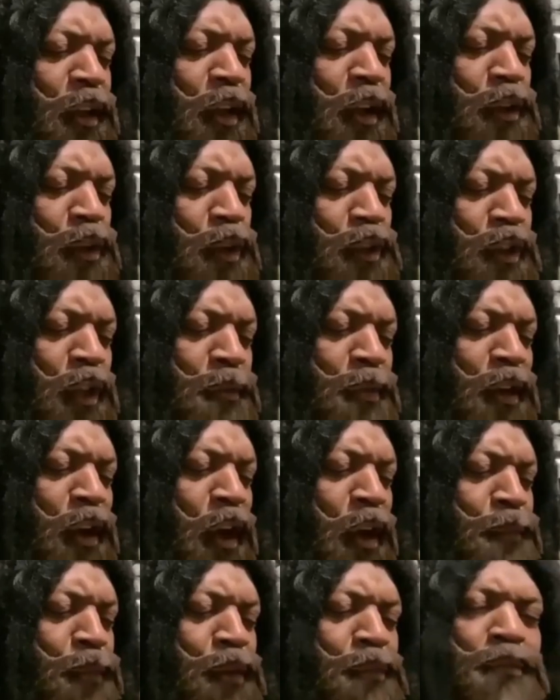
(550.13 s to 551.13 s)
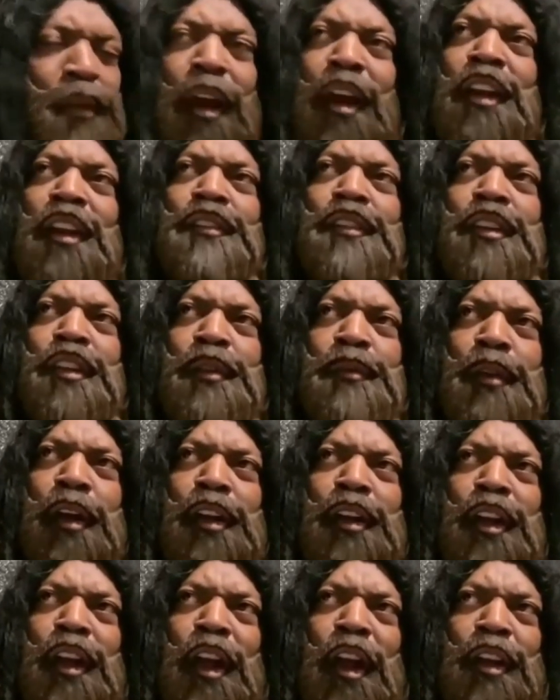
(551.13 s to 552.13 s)
life. You see what I say?
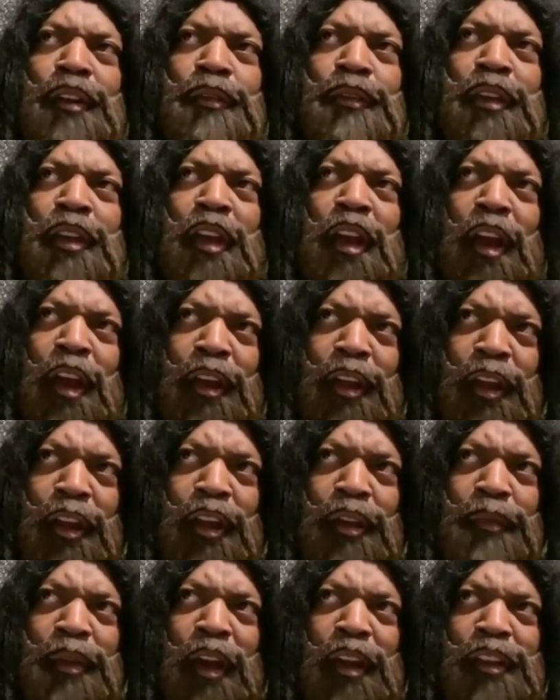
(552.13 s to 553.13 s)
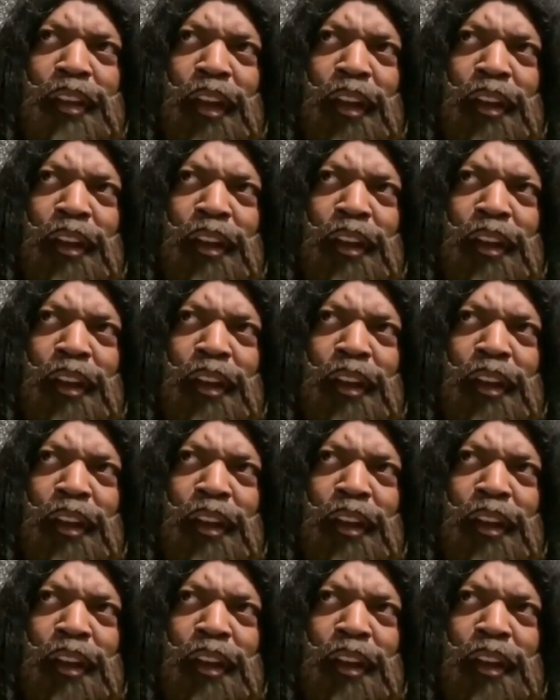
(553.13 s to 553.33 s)
But the stigma